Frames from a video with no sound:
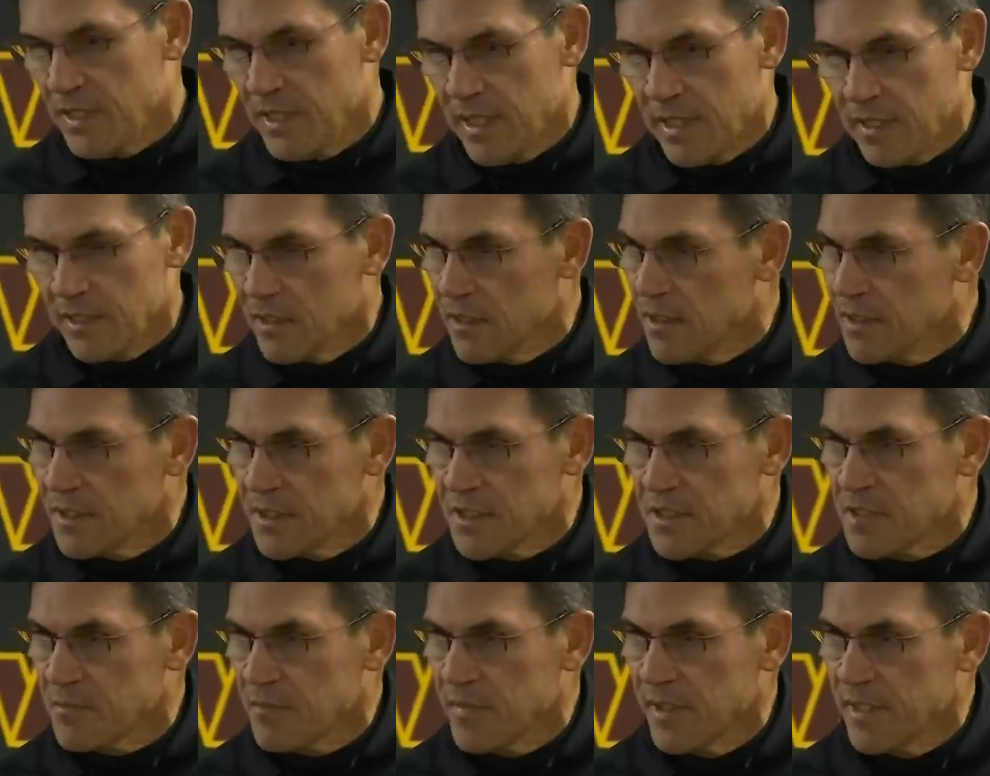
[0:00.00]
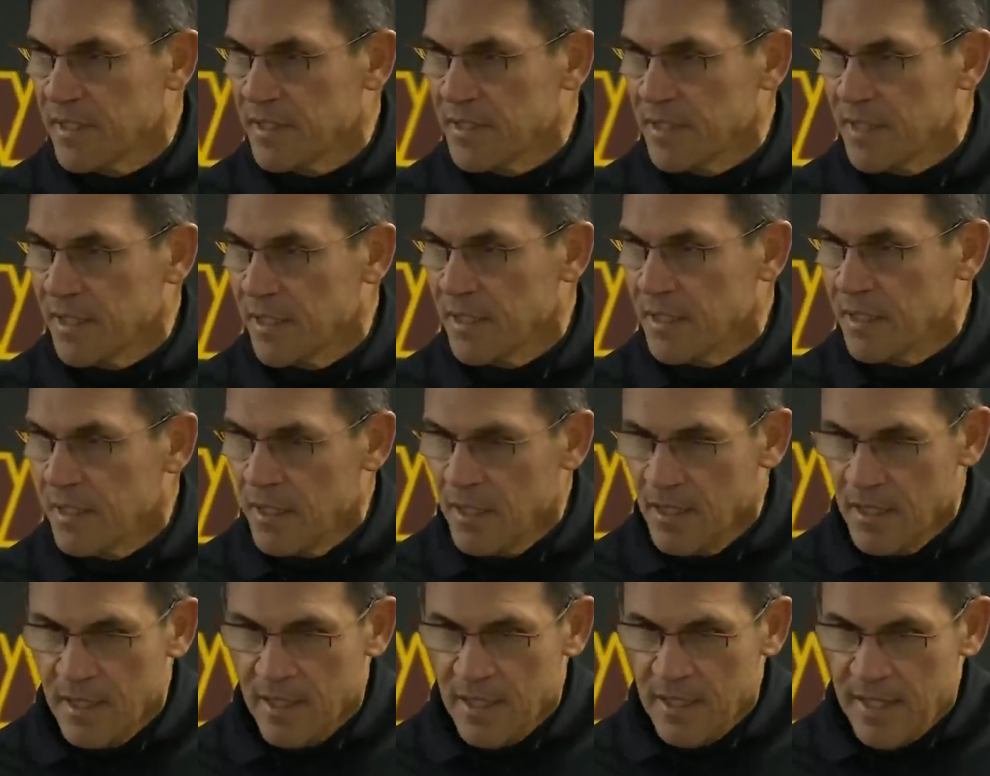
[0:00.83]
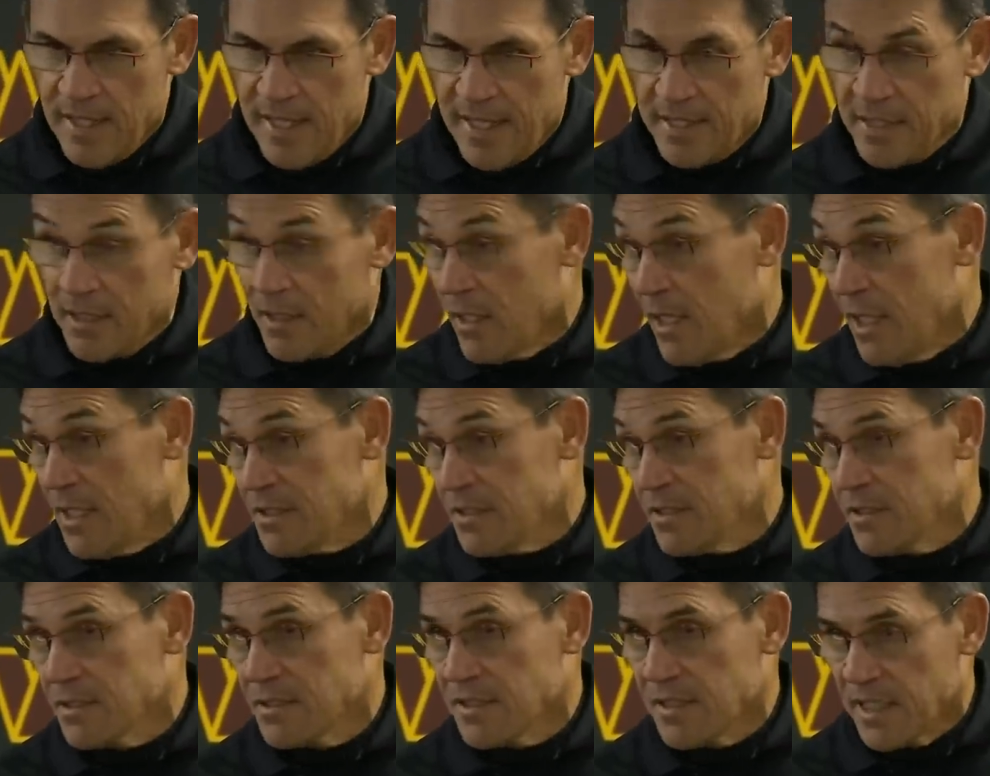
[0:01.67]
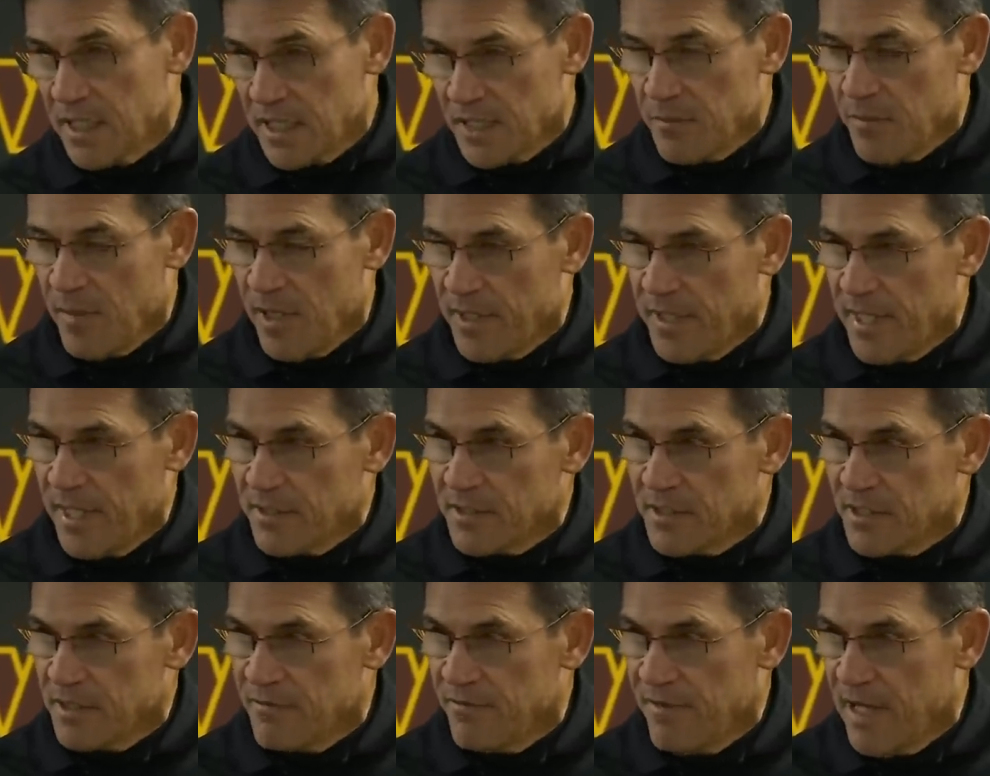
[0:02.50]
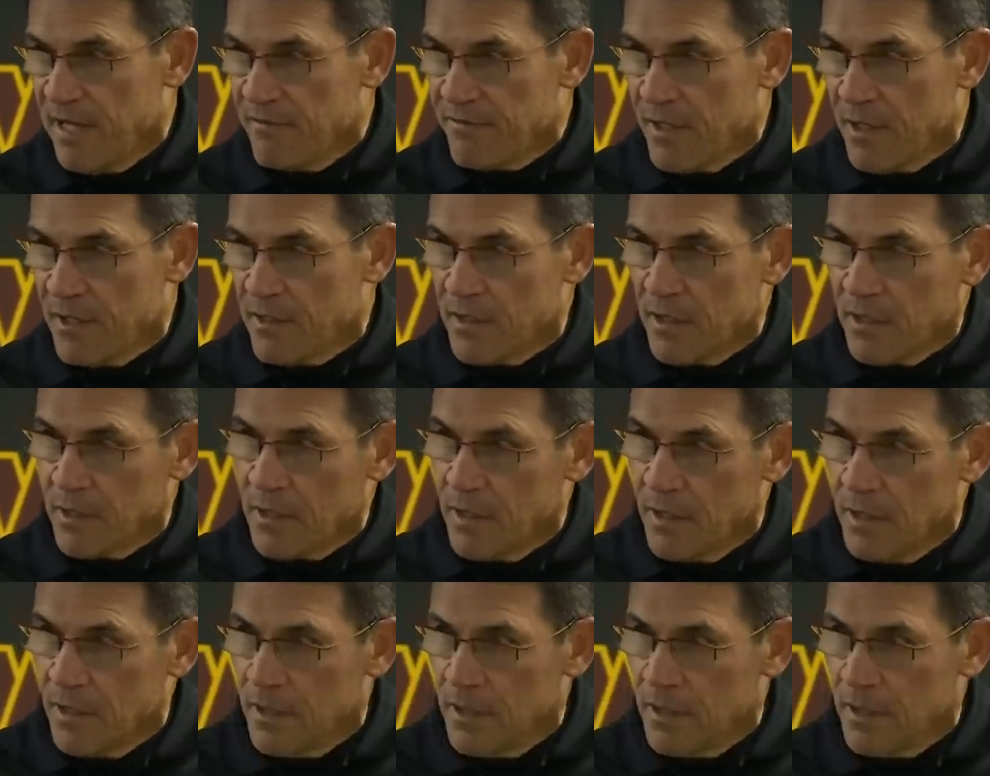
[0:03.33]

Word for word: got a little undisciplined at the end. And it cost us. They got the ball down to the five yard line.